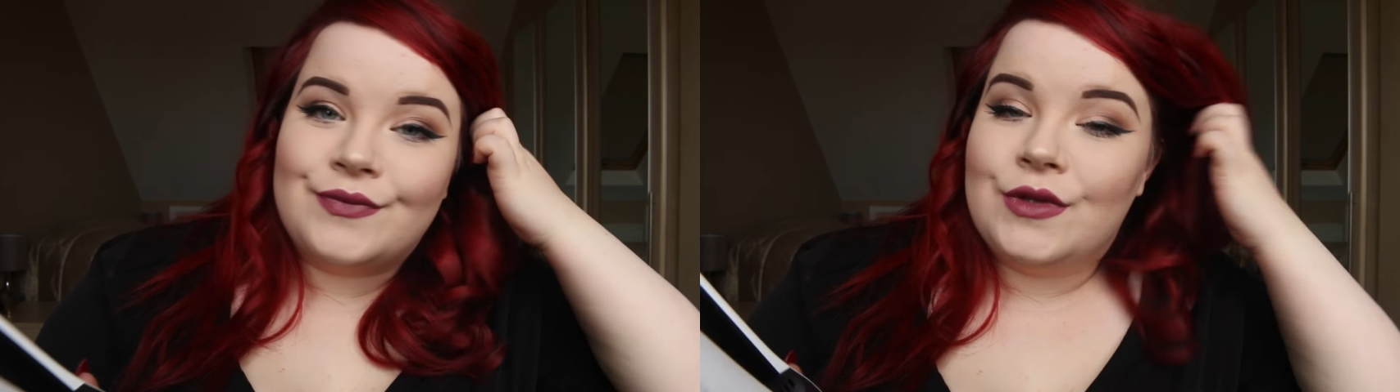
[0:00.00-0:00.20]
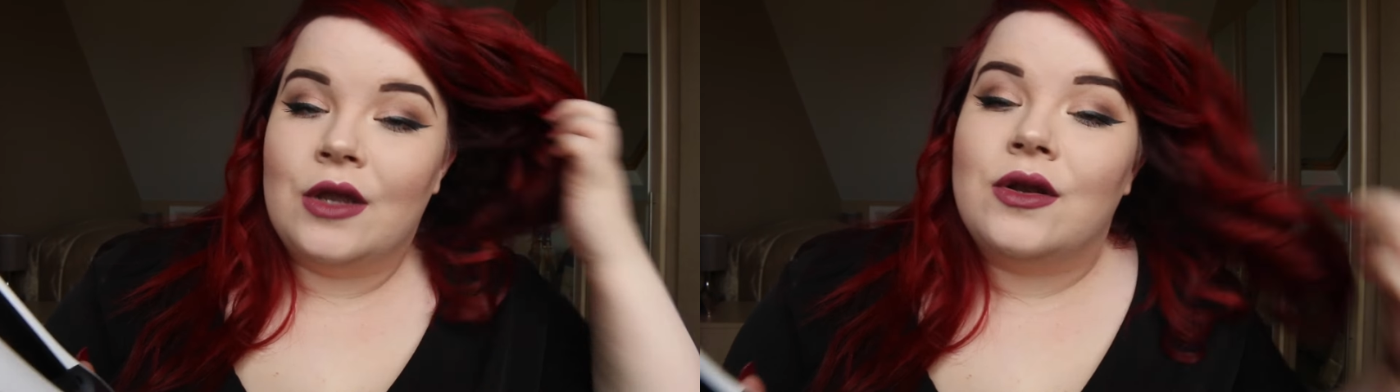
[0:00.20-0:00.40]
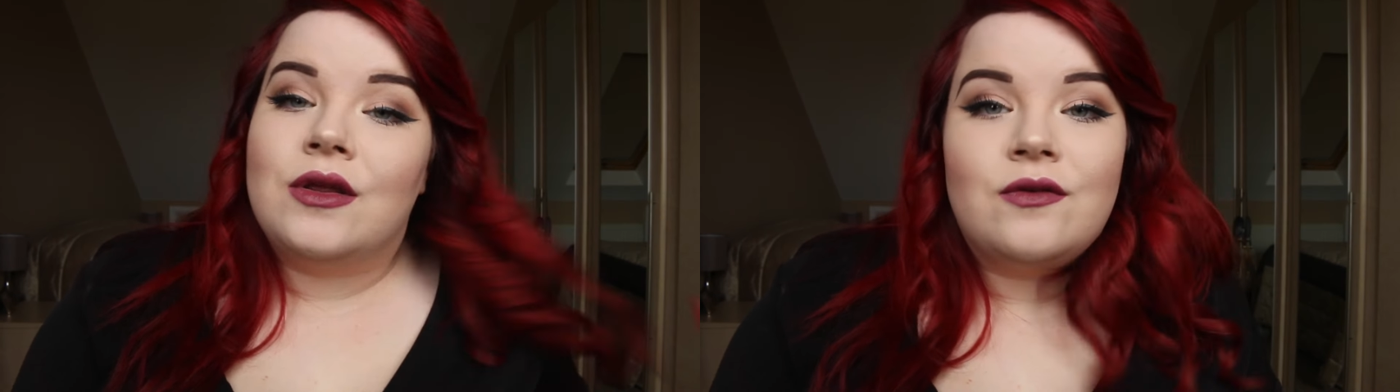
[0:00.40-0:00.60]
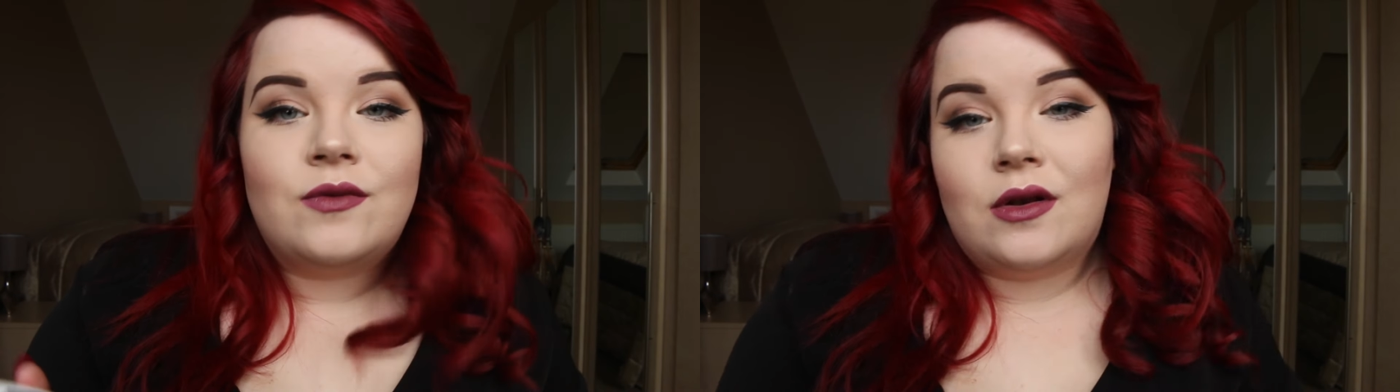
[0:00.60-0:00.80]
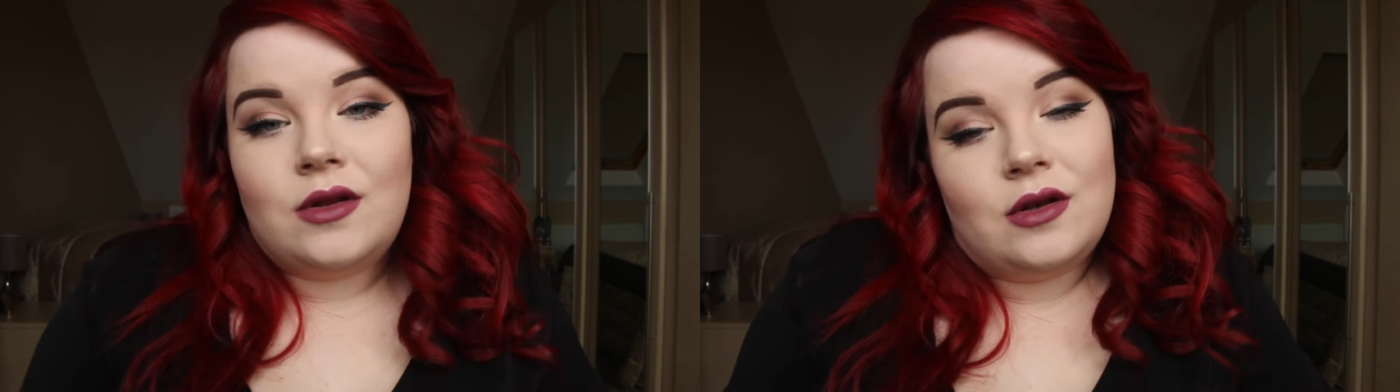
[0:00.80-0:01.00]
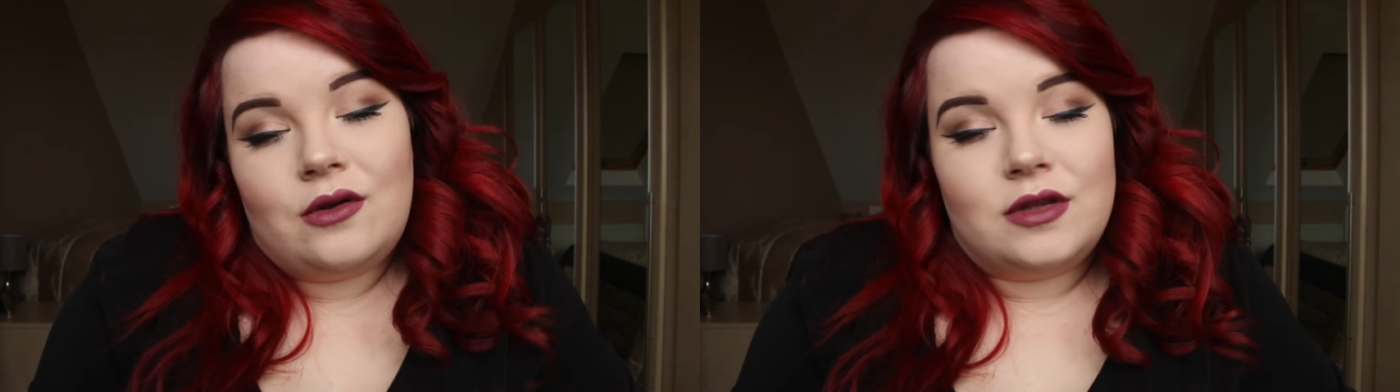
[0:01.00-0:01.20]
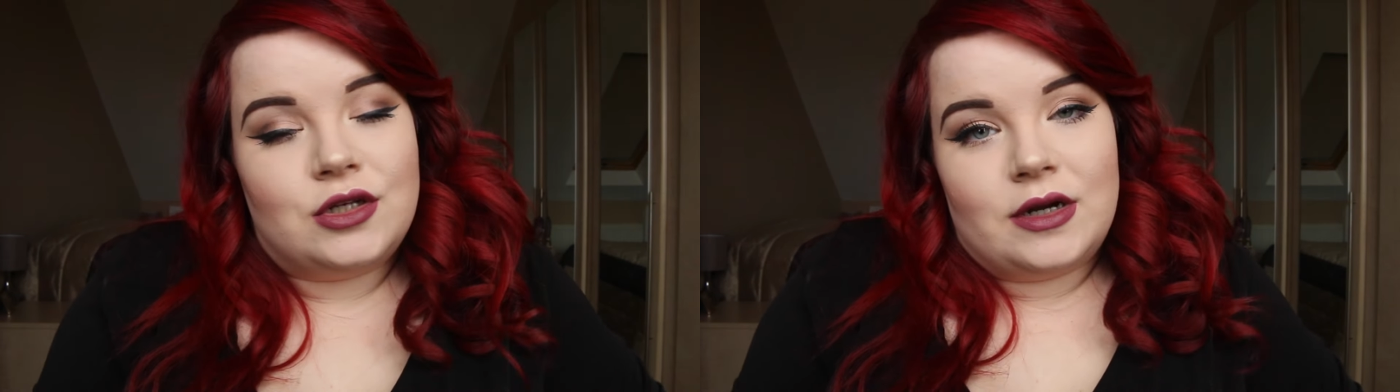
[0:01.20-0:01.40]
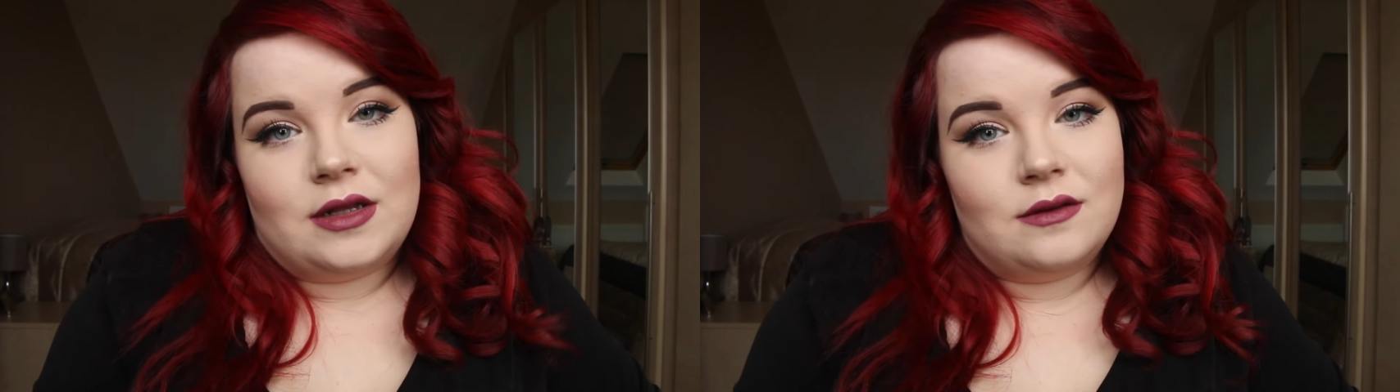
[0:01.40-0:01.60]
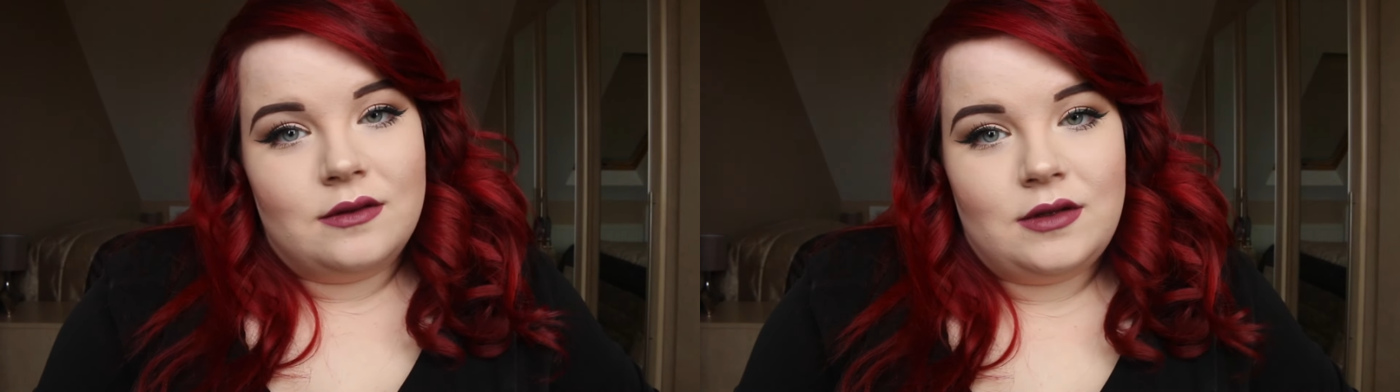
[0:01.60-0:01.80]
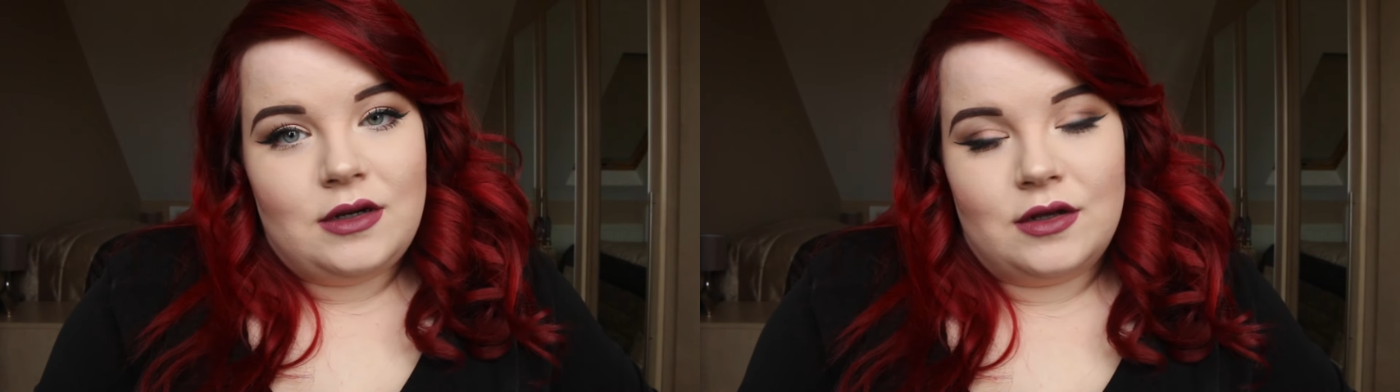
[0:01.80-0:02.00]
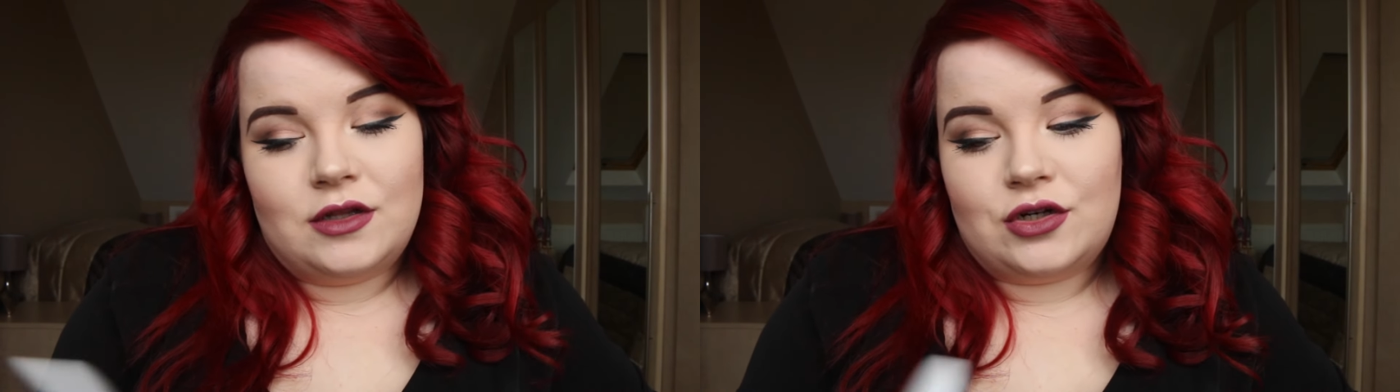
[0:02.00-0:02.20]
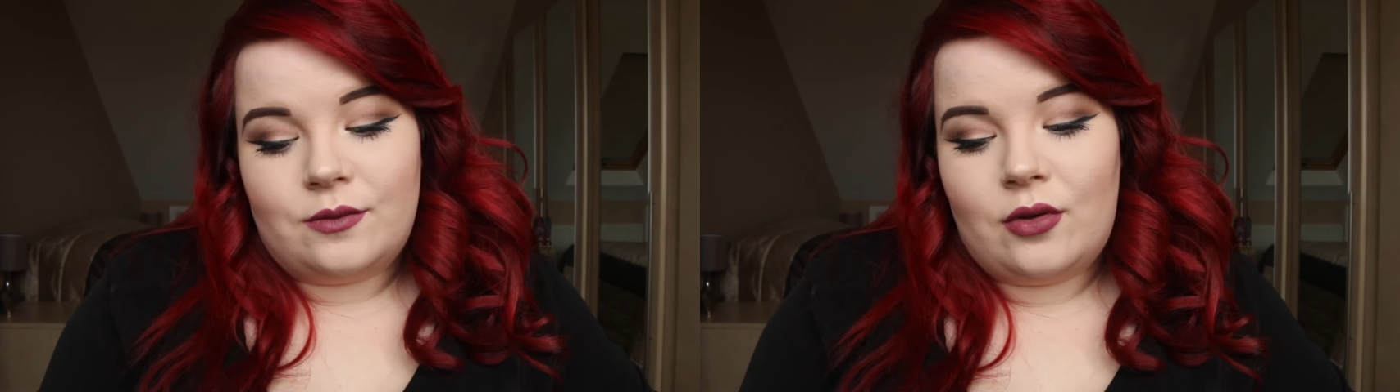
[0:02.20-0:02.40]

You know the drill. You know the drill.